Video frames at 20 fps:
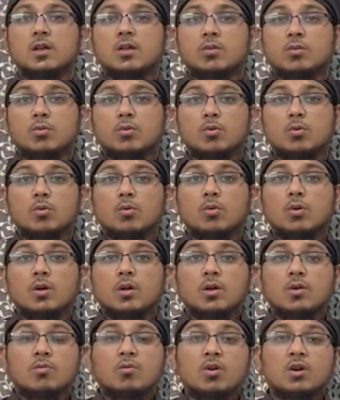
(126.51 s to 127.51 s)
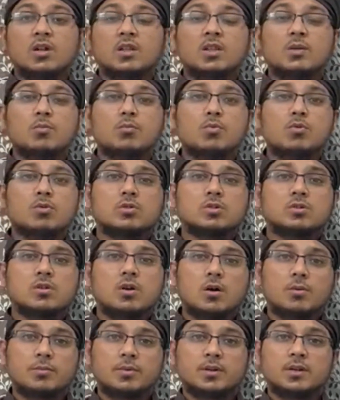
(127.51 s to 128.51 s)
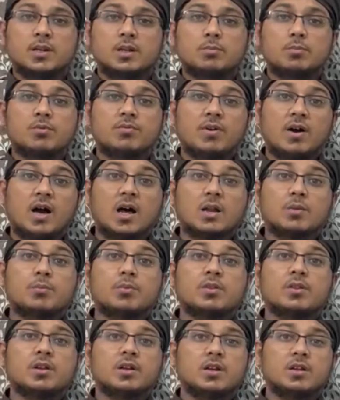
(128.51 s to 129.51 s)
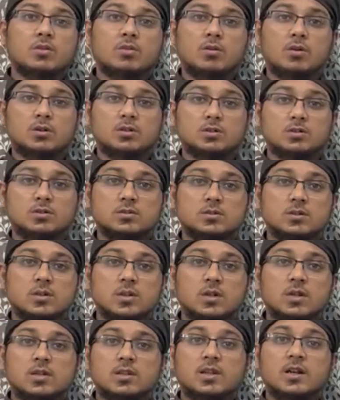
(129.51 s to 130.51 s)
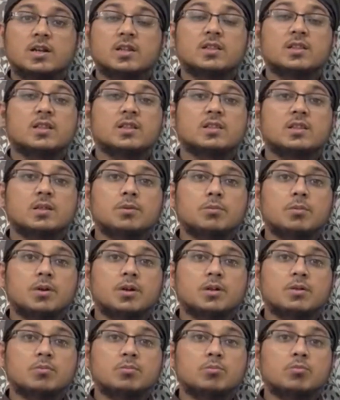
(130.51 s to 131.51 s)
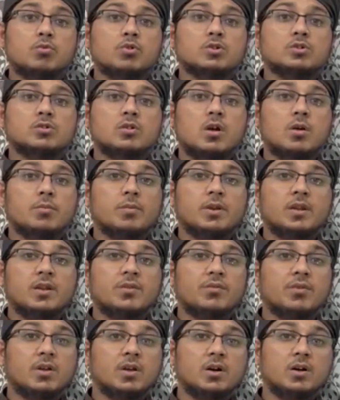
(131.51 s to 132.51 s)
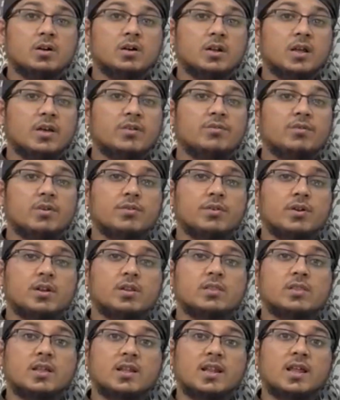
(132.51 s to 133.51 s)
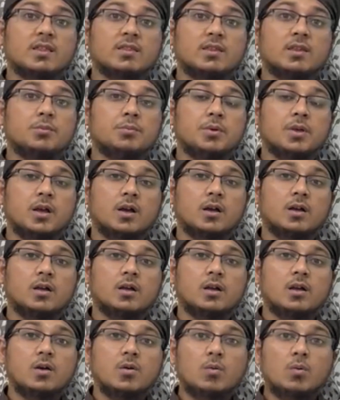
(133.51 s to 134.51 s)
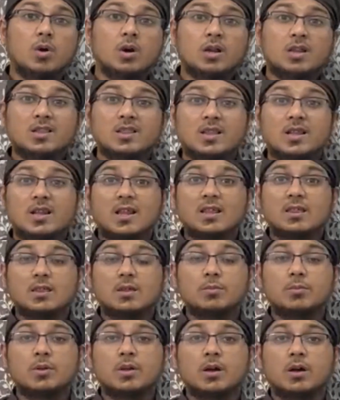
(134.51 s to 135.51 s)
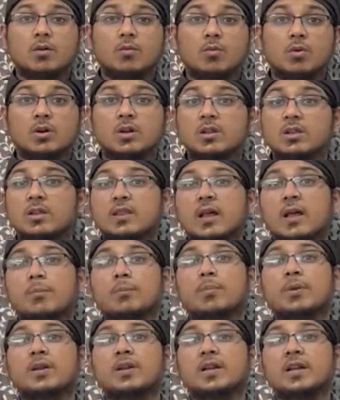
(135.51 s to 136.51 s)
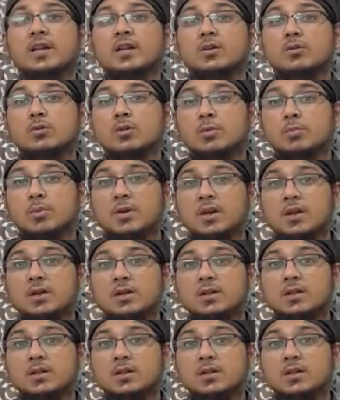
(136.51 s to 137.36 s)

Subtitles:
So what are the most common type of RBC disorders? That is nothing but most commonly we heard everywhere is thalassemia. What is thalassemia? What does it happen into the blood?